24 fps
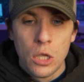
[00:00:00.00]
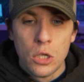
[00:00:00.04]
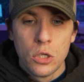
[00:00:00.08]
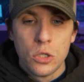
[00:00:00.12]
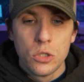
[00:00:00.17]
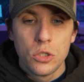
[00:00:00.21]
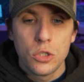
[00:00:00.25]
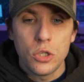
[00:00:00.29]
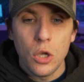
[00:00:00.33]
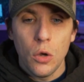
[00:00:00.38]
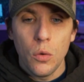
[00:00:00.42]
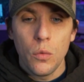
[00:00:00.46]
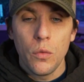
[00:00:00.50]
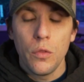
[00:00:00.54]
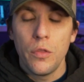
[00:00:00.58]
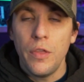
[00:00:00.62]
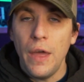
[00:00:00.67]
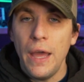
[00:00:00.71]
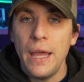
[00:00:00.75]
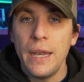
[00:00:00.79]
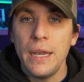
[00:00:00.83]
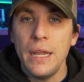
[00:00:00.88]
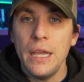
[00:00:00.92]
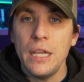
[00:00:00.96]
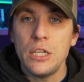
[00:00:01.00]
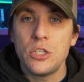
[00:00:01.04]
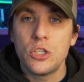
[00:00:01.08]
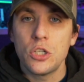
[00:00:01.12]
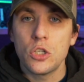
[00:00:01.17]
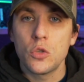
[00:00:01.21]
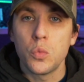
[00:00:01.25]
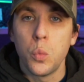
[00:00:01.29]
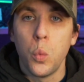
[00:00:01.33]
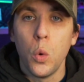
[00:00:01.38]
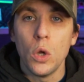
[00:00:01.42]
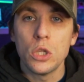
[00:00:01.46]
So then it's
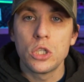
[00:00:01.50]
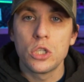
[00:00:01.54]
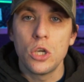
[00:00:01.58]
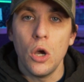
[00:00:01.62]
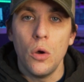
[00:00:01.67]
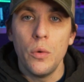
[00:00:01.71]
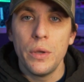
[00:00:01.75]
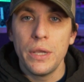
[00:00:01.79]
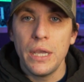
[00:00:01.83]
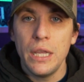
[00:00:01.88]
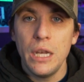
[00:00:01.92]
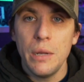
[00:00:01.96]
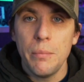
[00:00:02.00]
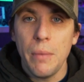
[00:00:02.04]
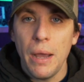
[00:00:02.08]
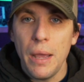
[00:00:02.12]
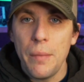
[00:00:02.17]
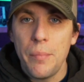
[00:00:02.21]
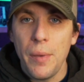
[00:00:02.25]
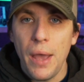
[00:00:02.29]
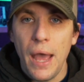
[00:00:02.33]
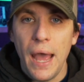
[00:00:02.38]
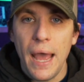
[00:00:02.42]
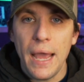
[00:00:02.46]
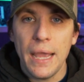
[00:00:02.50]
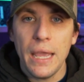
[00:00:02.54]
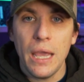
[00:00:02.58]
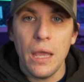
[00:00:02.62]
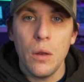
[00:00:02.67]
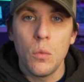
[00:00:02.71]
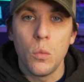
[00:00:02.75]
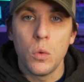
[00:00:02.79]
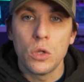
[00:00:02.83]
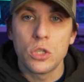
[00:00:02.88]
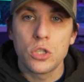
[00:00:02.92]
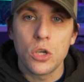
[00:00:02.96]
just what's going into my bag
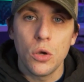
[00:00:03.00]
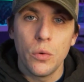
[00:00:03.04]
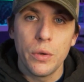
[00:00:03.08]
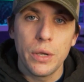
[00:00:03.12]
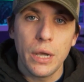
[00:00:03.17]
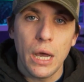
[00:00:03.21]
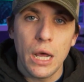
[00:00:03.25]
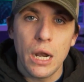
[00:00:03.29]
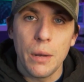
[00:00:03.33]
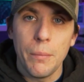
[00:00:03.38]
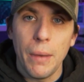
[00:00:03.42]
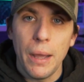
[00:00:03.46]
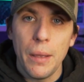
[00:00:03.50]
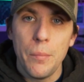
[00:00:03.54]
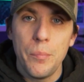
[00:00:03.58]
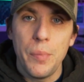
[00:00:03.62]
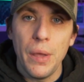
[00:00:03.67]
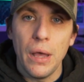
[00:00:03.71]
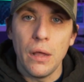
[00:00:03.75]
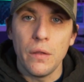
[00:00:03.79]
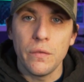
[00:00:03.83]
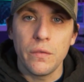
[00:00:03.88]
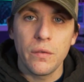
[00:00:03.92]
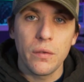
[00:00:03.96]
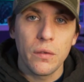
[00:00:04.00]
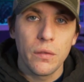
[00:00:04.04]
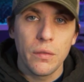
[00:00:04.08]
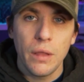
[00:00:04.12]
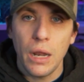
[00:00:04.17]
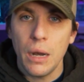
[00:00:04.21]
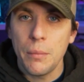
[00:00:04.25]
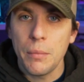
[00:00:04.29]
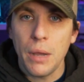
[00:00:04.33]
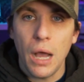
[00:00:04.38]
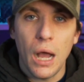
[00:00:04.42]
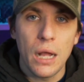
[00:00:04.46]
and what's going onto my belt
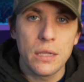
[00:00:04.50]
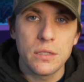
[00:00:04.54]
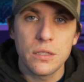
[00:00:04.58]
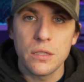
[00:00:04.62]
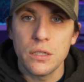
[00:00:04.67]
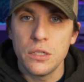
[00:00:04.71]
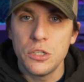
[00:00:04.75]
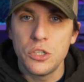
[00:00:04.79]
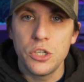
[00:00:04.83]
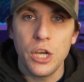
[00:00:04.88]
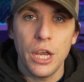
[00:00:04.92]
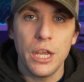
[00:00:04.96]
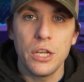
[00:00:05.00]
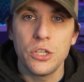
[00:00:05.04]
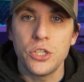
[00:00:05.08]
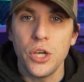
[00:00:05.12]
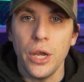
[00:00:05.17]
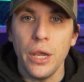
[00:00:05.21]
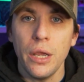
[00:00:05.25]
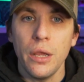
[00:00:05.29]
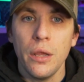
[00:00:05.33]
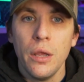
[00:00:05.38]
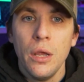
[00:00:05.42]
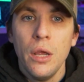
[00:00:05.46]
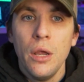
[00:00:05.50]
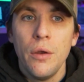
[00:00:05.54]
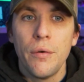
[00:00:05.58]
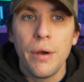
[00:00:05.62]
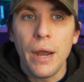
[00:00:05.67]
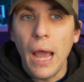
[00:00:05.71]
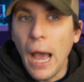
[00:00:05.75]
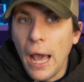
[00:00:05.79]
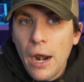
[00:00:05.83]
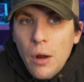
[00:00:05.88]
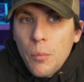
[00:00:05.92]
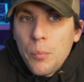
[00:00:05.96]
that I'm constantly changing.
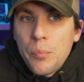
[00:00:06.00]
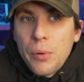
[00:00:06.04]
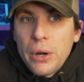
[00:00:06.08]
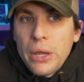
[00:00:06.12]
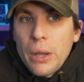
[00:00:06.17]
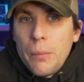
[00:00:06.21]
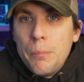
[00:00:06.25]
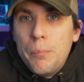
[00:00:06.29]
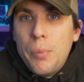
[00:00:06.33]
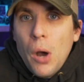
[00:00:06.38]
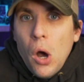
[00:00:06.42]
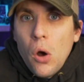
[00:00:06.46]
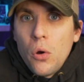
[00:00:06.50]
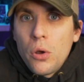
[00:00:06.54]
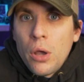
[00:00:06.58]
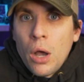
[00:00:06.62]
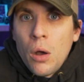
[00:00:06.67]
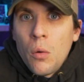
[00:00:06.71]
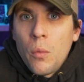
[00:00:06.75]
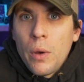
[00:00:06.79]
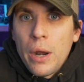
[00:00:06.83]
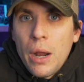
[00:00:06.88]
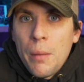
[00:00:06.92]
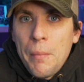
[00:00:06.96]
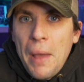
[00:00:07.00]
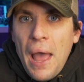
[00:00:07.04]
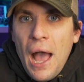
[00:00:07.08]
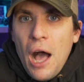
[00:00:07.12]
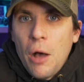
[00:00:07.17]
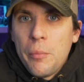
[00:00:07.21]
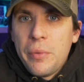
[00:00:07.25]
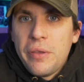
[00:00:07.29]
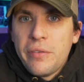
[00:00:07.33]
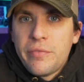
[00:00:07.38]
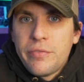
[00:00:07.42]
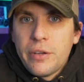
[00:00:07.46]
Right? I don't bring a BOGA when I'm
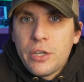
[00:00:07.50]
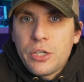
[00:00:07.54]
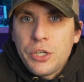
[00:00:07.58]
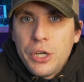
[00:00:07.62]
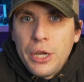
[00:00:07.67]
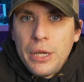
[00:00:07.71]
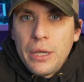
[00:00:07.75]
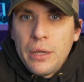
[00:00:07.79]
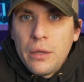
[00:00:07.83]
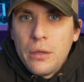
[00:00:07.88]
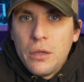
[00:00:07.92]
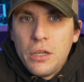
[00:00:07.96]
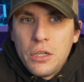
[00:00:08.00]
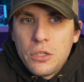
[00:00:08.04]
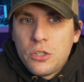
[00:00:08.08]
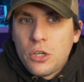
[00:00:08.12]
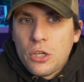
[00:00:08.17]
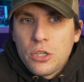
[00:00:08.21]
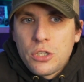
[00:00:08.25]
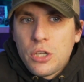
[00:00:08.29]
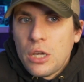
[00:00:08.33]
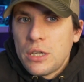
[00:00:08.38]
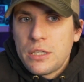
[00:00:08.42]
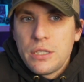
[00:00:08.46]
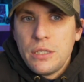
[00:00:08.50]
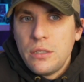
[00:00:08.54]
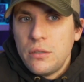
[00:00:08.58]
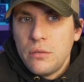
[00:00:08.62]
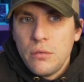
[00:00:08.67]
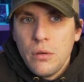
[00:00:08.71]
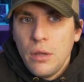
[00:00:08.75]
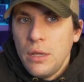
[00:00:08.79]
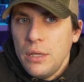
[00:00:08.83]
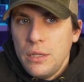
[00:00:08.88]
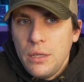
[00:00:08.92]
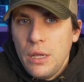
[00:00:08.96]
albie fishing. It just doesn't,
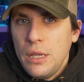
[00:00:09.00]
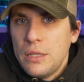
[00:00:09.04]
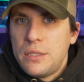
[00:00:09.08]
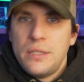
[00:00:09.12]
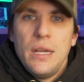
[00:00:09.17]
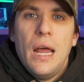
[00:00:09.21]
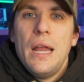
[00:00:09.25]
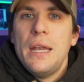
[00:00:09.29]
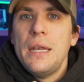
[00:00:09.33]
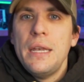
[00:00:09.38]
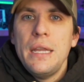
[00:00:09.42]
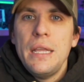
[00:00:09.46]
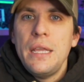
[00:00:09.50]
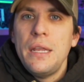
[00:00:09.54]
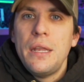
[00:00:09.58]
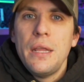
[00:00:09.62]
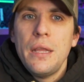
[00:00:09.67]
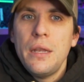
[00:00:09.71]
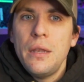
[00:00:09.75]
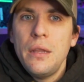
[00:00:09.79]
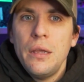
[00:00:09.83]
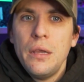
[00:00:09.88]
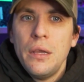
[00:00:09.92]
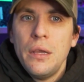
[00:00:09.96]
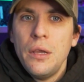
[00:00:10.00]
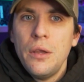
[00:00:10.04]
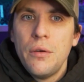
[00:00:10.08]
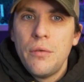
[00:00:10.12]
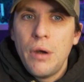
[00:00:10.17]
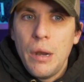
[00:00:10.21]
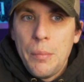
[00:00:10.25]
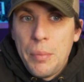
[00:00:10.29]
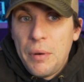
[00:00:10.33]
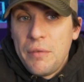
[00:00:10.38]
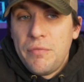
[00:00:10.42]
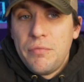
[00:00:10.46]
it's not needed.
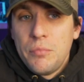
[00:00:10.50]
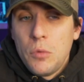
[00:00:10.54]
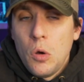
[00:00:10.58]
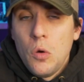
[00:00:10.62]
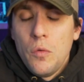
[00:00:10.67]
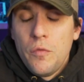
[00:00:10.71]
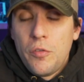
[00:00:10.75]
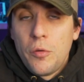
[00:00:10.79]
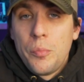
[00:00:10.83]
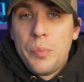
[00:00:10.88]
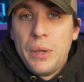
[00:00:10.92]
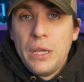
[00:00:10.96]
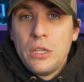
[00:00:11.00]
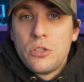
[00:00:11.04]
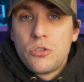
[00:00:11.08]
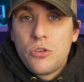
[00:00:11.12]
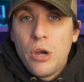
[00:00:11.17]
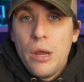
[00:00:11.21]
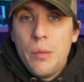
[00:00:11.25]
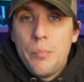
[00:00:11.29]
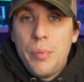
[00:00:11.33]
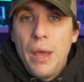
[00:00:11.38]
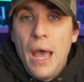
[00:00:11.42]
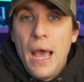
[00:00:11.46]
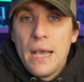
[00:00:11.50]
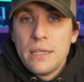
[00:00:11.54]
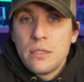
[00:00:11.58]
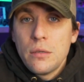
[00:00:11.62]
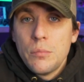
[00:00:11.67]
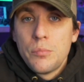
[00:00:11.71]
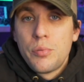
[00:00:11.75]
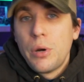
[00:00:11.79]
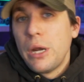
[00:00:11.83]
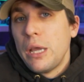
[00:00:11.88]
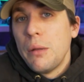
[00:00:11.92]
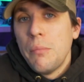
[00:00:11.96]
Right? But if I'm going for big striped bass,
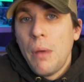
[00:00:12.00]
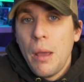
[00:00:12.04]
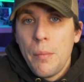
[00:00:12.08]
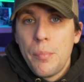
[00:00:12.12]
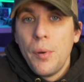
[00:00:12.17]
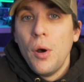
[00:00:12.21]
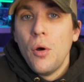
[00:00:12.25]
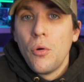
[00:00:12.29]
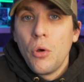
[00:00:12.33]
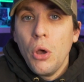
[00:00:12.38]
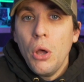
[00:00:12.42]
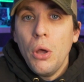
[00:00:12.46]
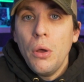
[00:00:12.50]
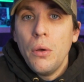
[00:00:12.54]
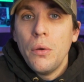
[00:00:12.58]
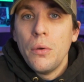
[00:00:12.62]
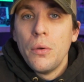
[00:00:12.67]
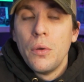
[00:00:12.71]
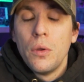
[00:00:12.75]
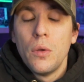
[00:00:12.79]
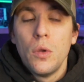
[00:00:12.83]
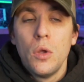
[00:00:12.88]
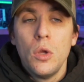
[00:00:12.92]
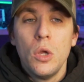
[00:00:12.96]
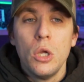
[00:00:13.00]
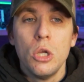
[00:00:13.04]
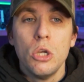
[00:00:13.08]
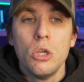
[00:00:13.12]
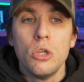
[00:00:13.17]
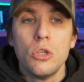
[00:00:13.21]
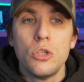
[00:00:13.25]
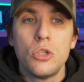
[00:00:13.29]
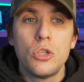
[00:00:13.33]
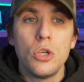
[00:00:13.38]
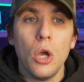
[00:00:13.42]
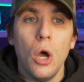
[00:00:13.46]
I'm bringing my BOGA.
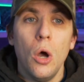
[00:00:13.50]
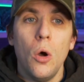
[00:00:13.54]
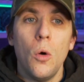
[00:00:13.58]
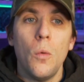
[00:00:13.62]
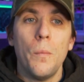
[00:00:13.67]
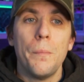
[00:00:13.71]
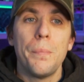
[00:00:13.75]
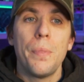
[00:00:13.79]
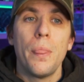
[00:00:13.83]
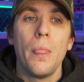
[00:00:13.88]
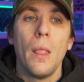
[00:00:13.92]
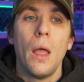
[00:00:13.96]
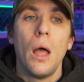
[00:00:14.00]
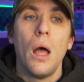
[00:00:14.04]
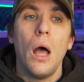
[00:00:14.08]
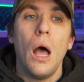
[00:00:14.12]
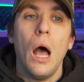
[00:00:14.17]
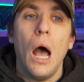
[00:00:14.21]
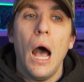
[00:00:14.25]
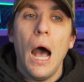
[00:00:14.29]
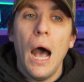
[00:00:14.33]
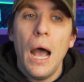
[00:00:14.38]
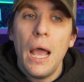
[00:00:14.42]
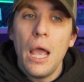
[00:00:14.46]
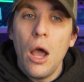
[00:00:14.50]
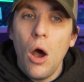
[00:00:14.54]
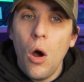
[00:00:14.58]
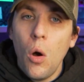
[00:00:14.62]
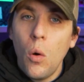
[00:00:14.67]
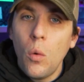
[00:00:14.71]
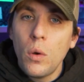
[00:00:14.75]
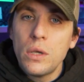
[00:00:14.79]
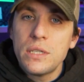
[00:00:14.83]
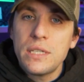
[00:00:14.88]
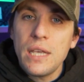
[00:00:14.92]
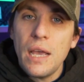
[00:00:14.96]
So I
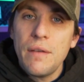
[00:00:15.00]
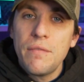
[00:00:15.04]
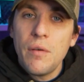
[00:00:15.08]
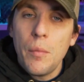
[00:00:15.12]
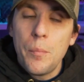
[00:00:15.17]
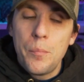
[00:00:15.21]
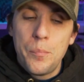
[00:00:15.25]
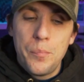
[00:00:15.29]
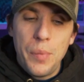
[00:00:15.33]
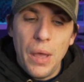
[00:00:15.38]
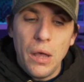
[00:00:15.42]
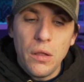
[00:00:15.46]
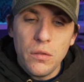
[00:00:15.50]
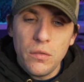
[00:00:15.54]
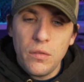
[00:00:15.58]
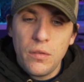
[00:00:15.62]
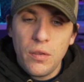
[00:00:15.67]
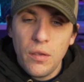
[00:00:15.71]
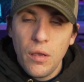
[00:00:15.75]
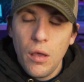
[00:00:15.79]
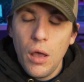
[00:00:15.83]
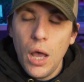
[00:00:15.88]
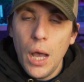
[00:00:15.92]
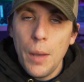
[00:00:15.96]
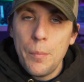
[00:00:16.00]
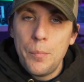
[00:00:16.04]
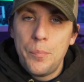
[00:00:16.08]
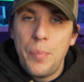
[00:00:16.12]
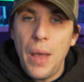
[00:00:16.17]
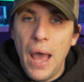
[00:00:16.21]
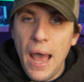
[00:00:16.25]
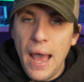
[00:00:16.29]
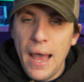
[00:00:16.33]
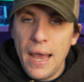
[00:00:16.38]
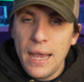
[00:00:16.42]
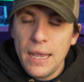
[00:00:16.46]
always have a belt, a
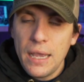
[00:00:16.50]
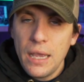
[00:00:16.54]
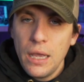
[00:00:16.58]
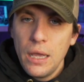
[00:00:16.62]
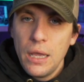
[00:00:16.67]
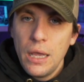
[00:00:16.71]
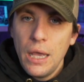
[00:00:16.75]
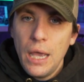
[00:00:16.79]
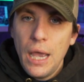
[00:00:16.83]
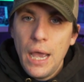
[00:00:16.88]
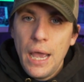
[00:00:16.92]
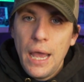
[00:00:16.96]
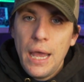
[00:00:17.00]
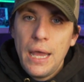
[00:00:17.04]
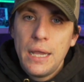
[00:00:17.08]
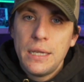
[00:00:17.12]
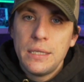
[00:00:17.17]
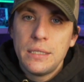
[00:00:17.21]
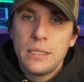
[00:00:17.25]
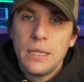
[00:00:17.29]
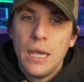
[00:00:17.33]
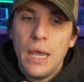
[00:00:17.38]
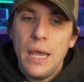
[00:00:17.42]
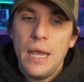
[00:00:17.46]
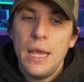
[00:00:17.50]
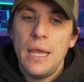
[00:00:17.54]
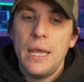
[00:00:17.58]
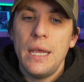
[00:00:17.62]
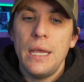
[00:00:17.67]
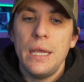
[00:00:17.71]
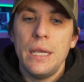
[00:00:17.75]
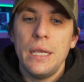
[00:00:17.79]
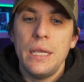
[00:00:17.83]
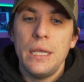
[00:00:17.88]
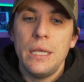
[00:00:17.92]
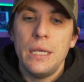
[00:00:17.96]
bag, and
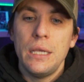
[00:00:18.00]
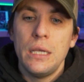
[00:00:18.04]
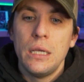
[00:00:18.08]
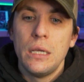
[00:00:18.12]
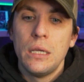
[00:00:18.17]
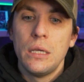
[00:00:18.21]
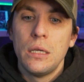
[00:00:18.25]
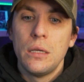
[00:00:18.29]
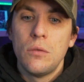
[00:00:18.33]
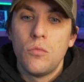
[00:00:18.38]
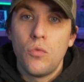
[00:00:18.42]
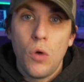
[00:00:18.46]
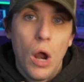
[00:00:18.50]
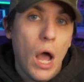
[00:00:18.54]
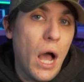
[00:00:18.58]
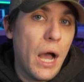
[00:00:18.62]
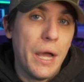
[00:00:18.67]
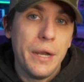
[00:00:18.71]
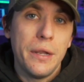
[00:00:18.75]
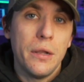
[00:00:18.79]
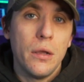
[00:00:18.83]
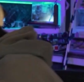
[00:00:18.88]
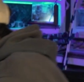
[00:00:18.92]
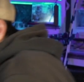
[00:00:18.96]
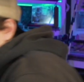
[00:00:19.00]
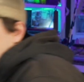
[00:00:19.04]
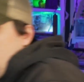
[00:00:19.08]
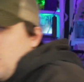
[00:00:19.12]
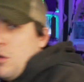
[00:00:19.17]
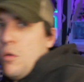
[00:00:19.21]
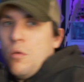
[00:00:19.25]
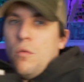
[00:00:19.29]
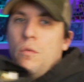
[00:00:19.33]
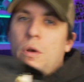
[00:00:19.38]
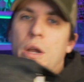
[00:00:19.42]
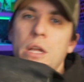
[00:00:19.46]
a rod,
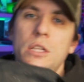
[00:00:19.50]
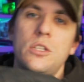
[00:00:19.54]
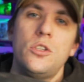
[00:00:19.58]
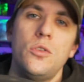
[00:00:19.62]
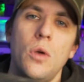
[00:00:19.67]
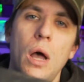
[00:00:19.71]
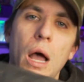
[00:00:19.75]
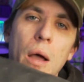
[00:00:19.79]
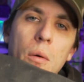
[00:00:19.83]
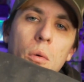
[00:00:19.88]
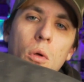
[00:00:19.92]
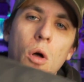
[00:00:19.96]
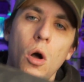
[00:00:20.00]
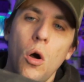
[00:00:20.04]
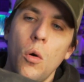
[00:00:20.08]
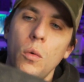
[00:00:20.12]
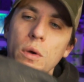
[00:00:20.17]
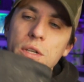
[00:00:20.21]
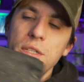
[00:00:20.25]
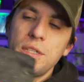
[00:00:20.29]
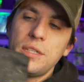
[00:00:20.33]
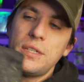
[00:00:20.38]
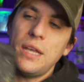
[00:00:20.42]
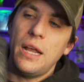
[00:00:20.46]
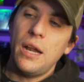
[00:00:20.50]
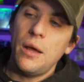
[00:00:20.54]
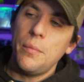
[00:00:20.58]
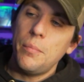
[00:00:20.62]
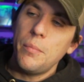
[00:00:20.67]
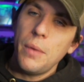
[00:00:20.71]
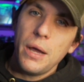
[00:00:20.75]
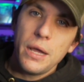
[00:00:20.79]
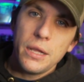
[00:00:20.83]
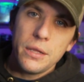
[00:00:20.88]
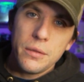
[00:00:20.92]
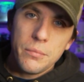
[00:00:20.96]
right? So I will always set
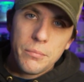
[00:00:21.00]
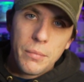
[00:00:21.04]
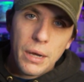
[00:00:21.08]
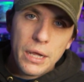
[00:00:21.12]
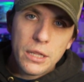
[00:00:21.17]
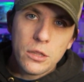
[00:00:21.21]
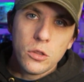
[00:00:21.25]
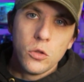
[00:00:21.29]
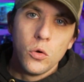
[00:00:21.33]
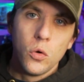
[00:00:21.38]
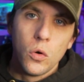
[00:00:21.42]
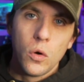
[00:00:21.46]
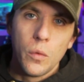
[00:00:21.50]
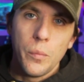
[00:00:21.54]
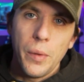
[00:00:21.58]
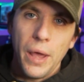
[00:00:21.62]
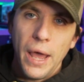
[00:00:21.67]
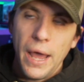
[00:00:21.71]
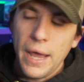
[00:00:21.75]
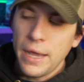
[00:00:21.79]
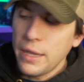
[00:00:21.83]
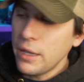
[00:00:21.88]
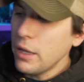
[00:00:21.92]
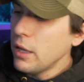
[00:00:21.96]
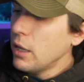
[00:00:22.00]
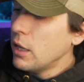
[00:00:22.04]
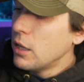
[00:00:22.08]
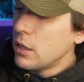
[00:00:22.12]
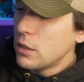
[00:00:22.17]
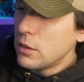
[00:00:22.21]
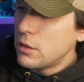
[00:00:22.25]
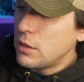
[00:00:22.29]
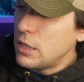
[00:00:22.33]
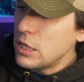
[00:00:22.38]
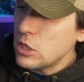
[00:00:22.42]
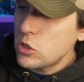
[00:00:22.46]
up my lure bag.
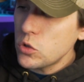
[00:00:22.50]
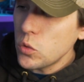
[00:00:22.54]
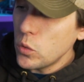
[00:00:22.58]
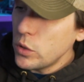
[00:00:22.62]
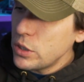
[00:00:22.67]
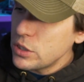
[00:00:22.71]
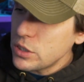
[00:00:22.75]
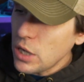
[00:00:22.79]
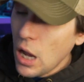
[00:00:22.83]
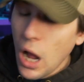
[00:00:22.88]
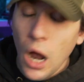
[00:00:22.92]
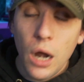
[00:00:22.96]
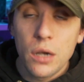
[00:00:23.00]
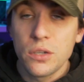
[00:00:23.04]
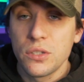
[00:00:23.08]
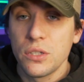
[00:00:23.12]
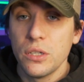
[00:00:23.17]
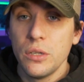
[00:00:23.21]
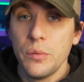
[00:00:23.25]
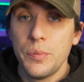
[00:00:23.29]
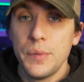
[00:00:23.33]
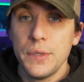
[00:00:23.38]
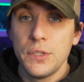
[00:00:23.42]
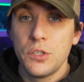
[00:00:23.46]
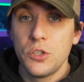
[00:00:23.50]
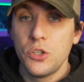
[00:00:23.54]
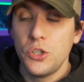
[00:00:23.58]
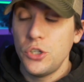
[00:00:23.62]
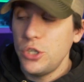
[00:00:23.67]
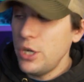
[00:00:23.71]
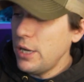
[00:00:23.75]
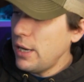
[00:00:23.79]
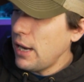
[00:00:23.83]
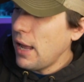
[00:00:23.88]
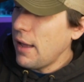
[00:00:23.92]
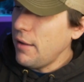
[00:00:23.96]
This one is honestly a piece of
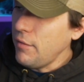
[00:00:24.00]
shit.